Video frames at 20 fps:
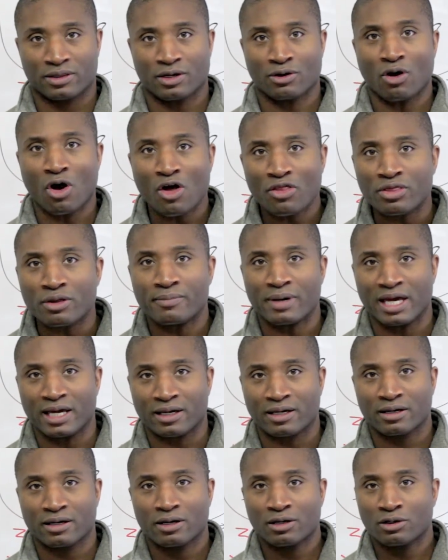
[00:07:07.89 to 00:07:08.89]
They're on the
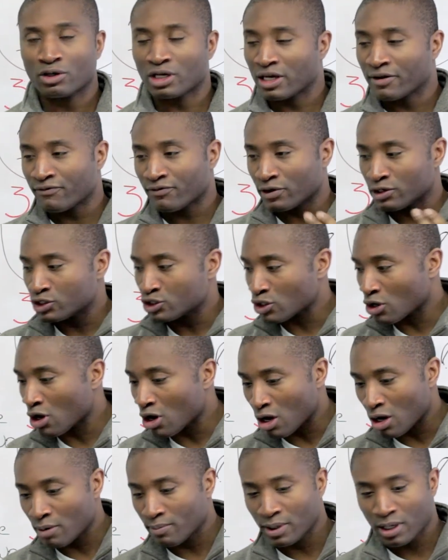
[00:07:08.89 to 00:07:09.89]
make. Looking for a
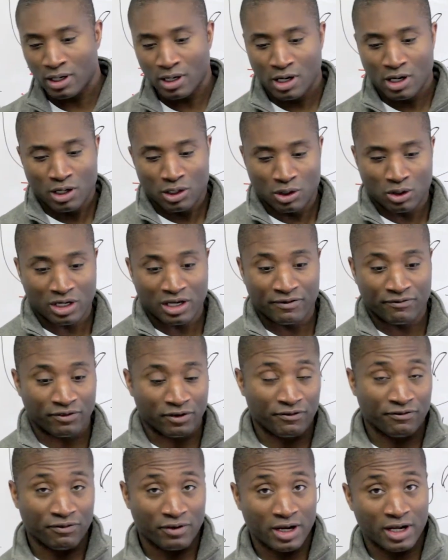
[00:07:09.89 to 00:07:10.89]
job, looking
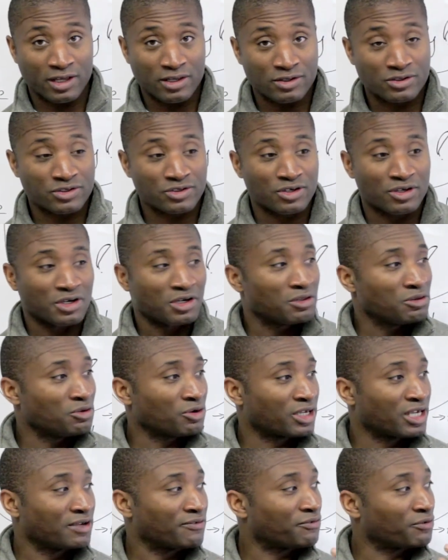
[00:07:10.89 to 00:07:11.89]
for friends,
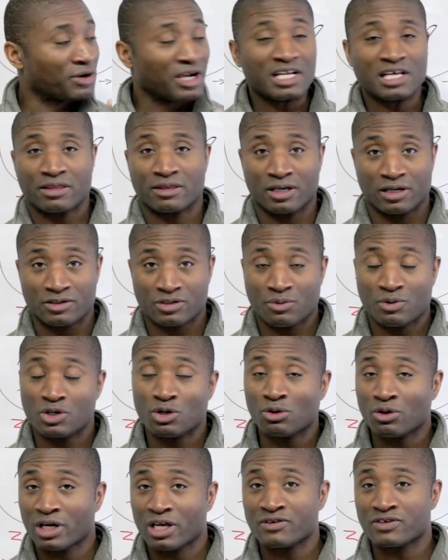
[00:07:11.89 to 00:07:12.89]
looking for anything. So when
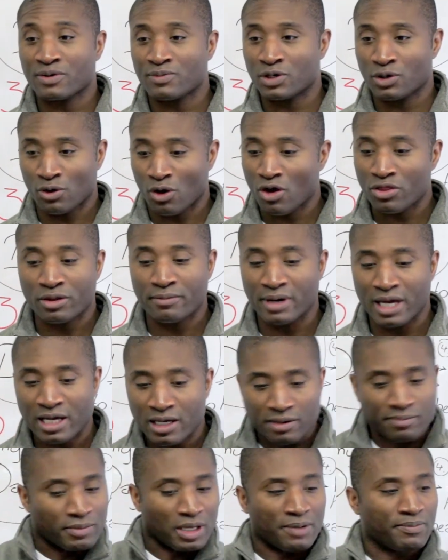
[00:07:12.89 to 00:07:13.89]
you're looking for something, you're on the
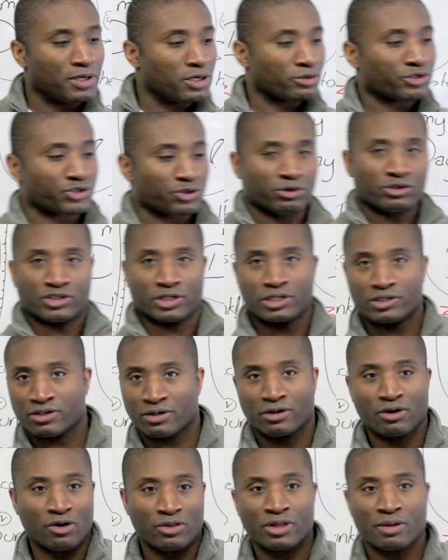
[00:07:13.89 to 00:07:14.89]
make. Maybe you're searching, he's
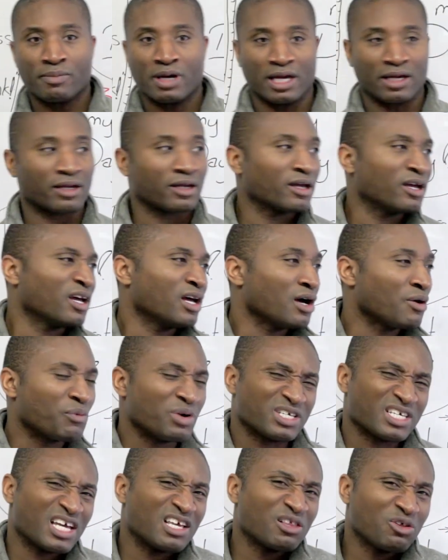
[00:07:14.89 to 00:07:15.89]
on the make.
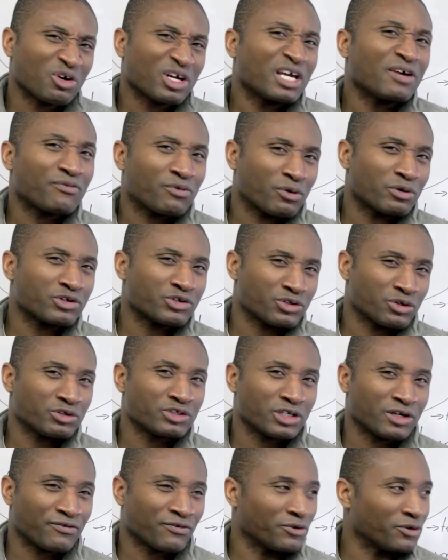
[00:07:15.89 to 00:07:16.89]
We say looking for,
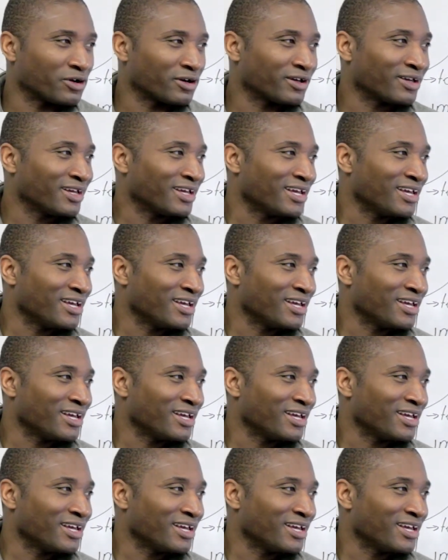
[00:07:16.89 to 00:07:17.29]
searching for.